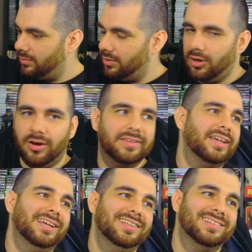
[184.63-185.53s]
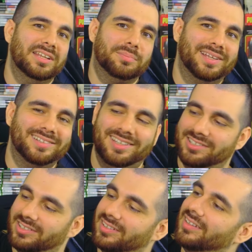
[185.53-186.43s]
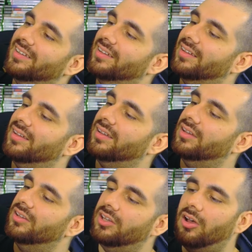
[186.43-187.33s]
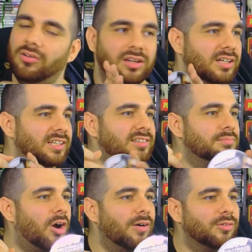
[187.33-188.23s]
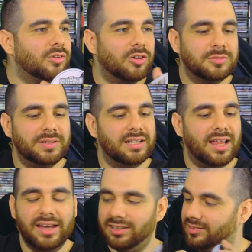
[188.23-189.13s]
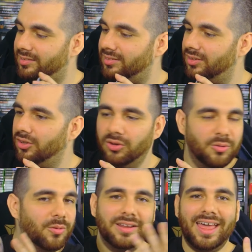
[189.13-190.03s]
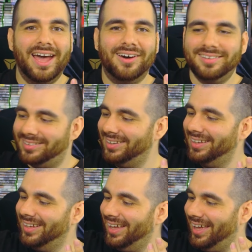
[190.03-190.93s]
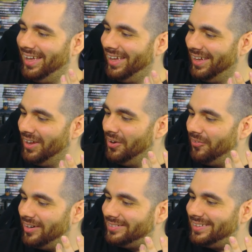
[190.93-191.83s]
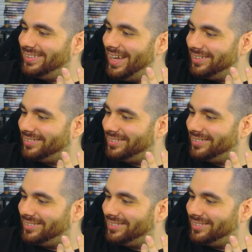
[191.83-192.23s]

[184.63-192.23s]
Oh, I think it is in the PlayStation. No, this is Marvel's Ultimate Alliance. Where the hell? Where's the disc?